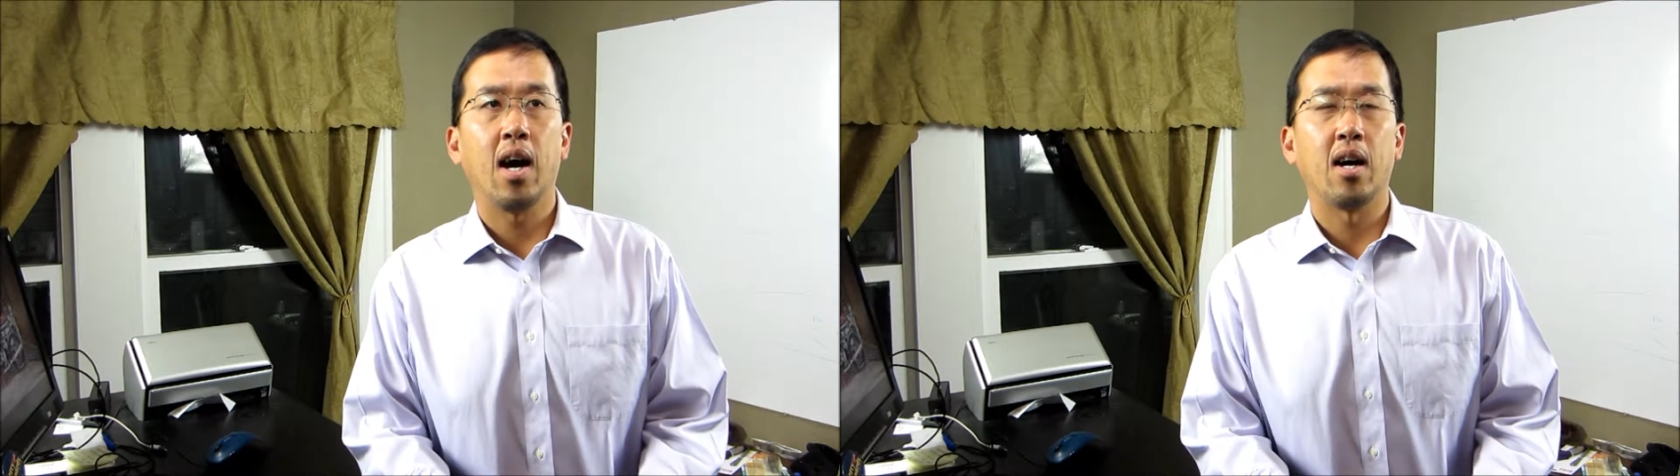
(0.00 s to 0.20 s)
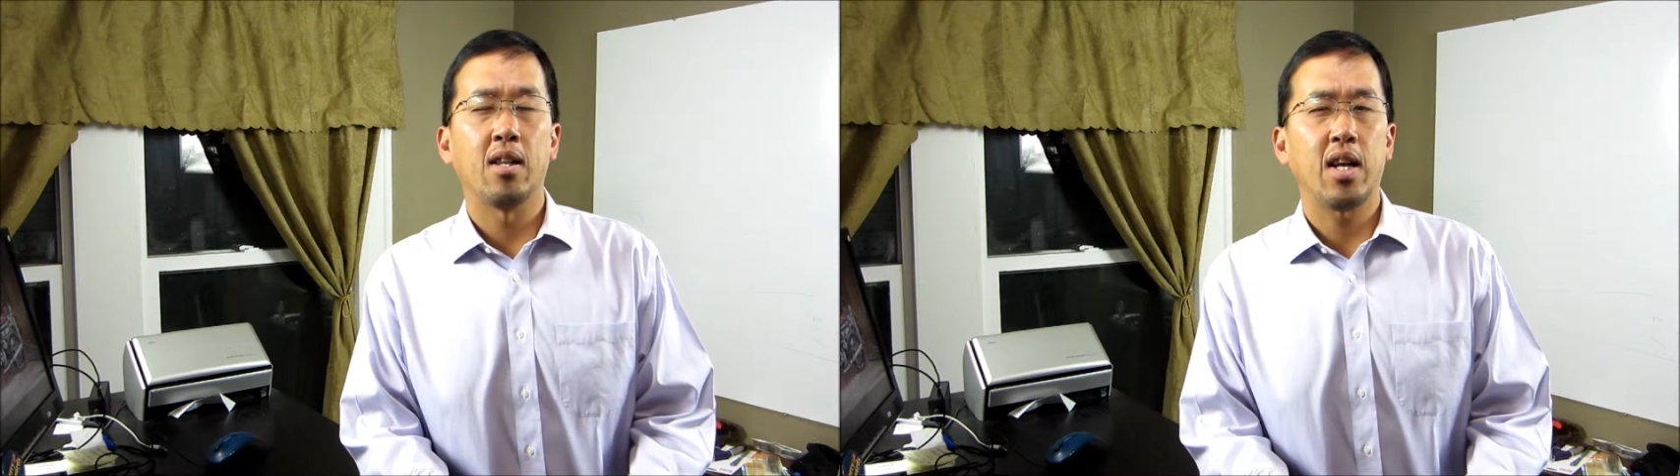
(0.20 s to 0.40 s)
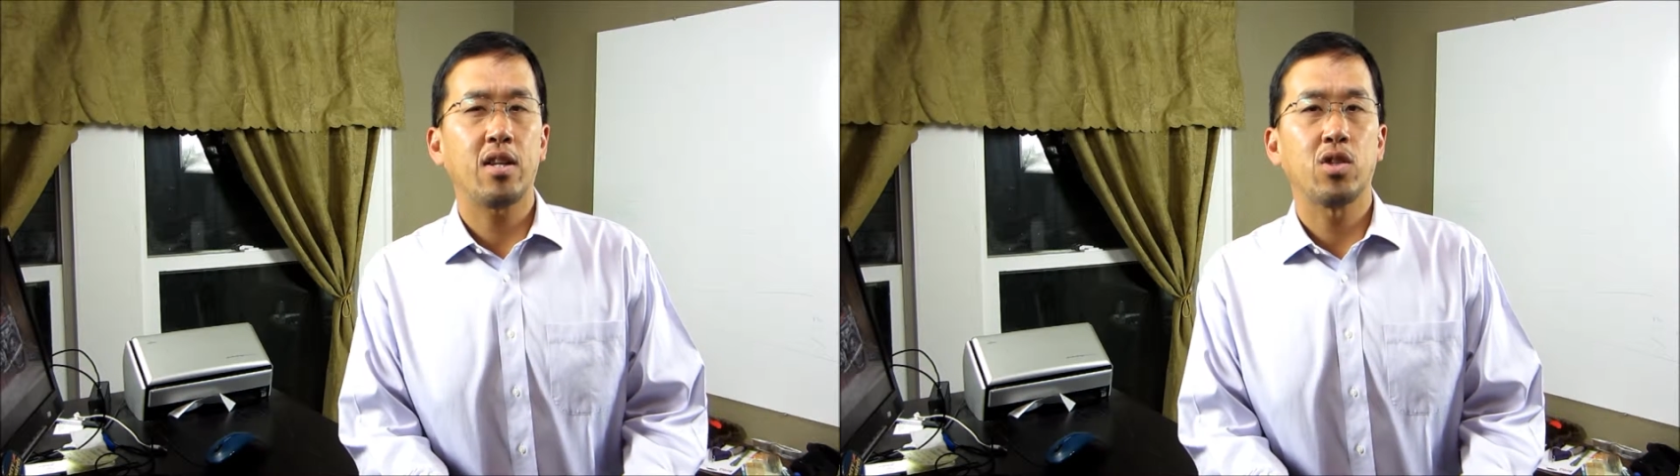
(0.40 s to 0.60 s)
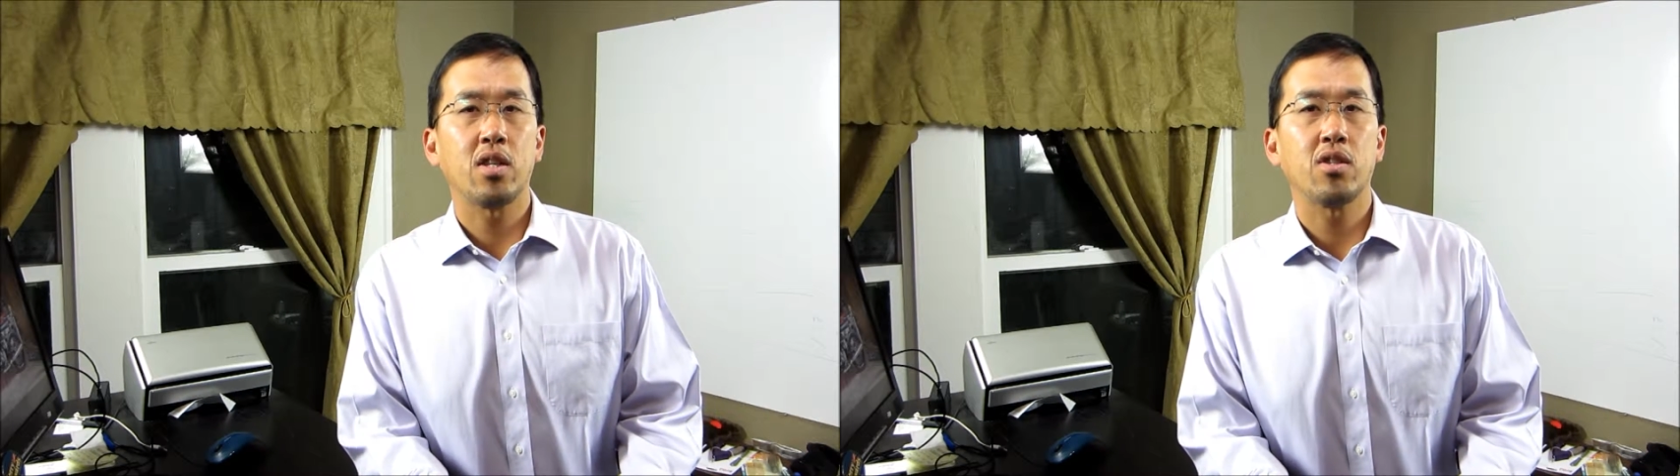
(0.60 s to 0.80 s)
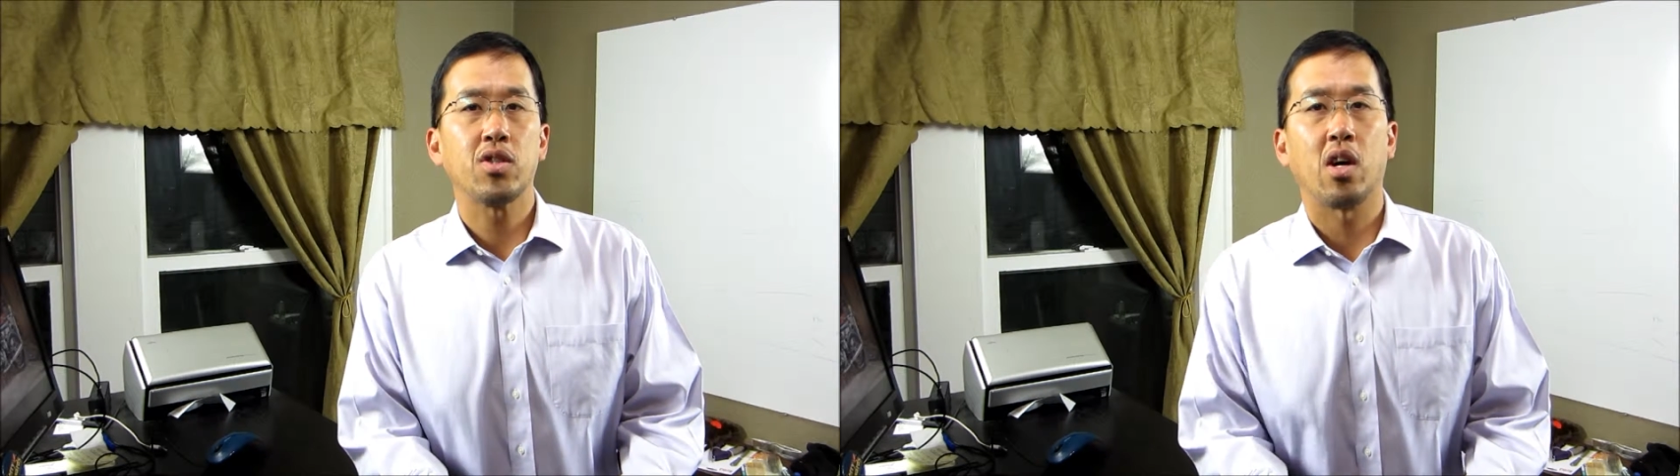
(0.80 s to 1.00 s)
A lot of
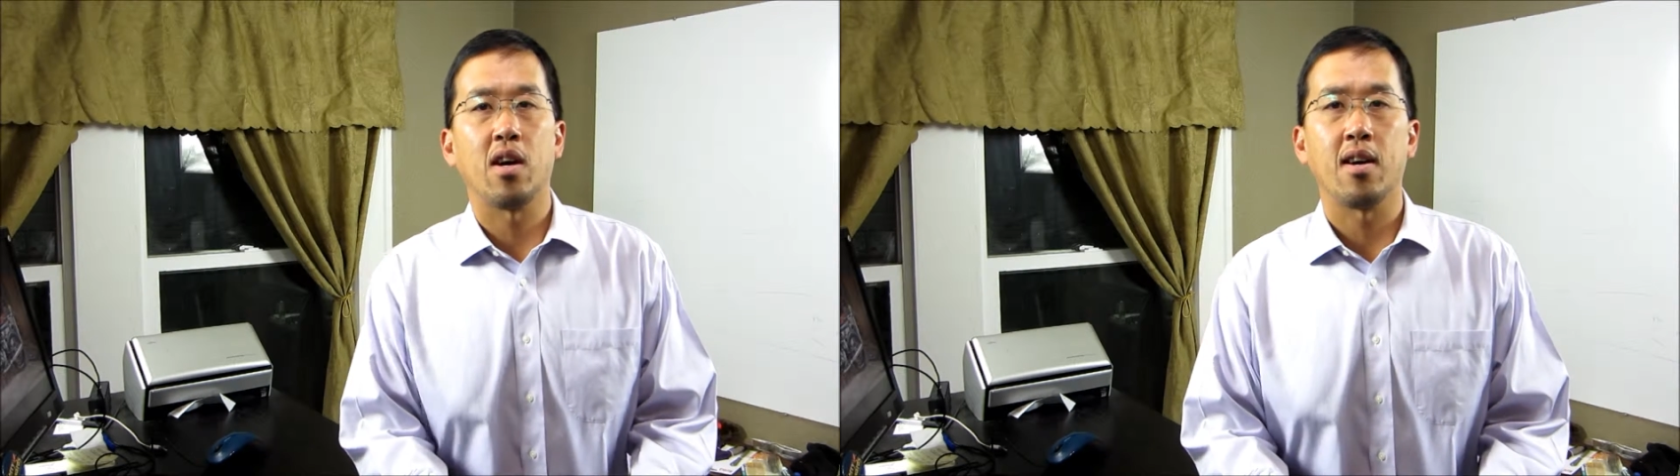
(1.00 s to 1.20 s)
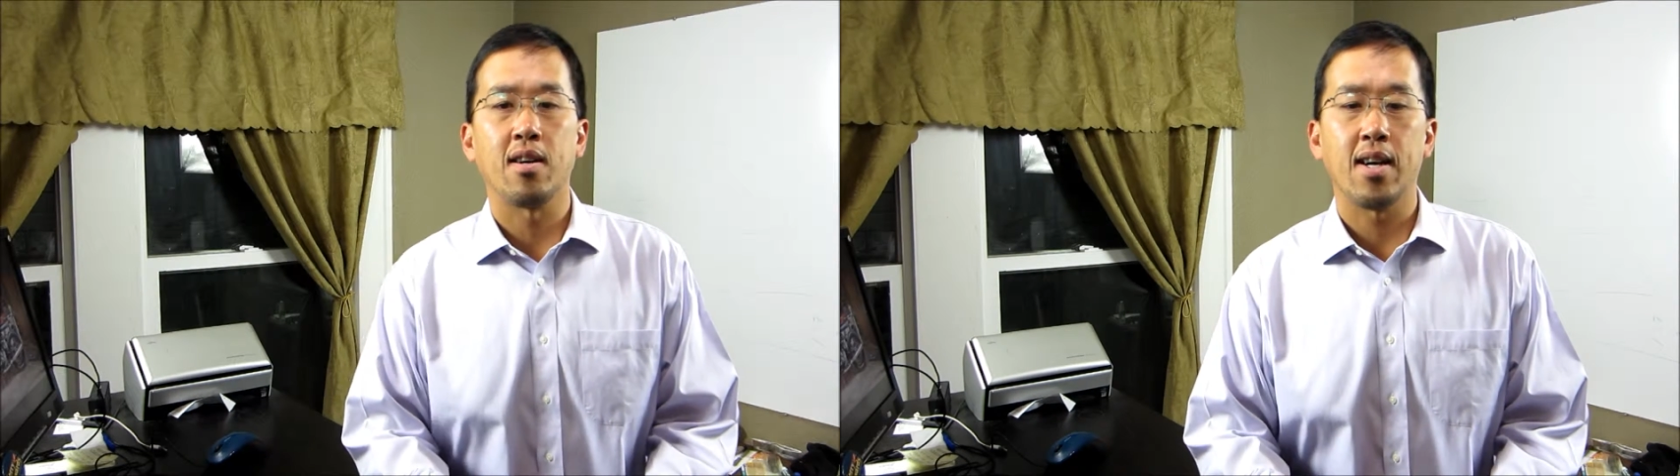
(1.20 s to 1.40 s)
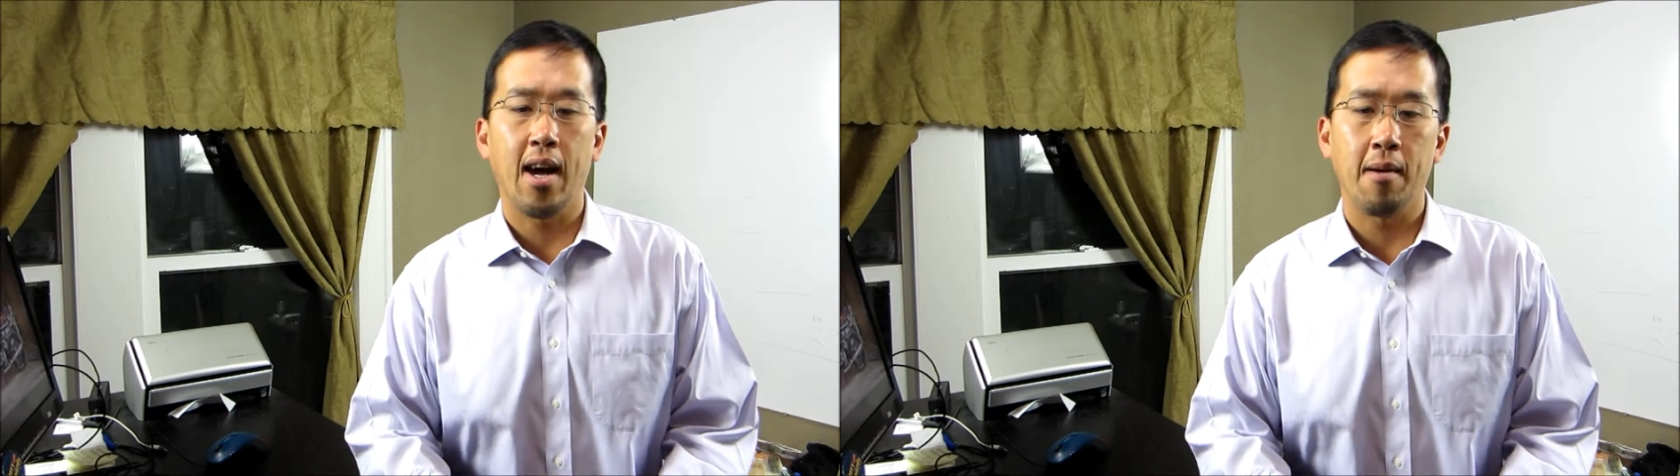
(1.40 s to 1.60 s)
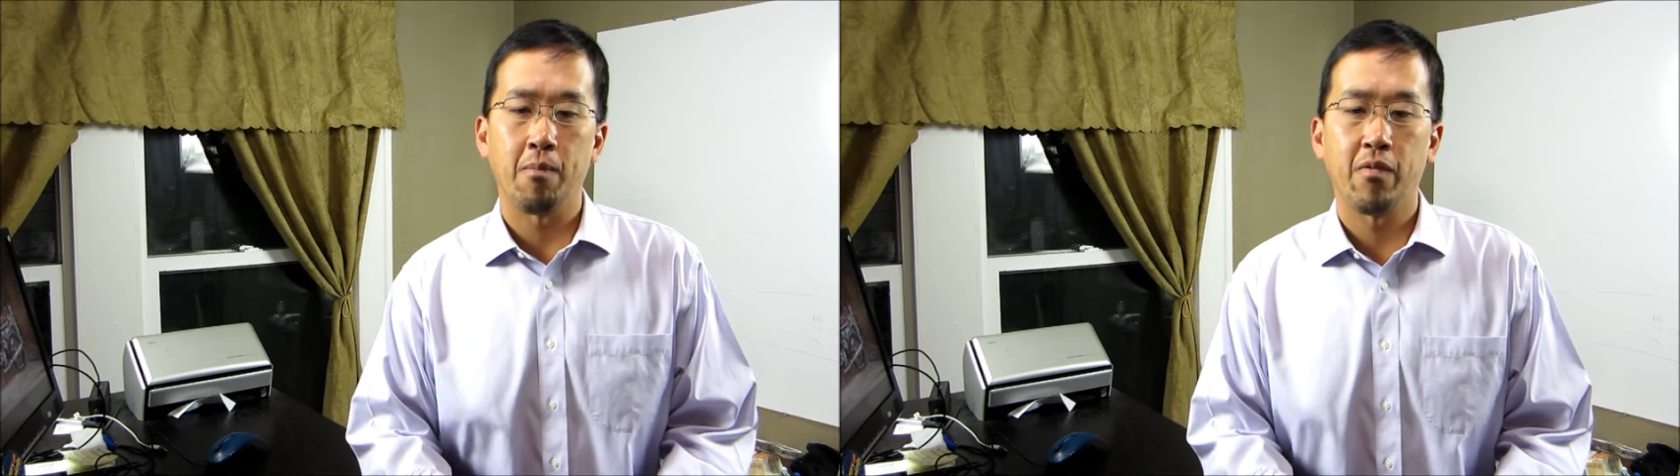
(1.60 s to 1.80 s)
judges are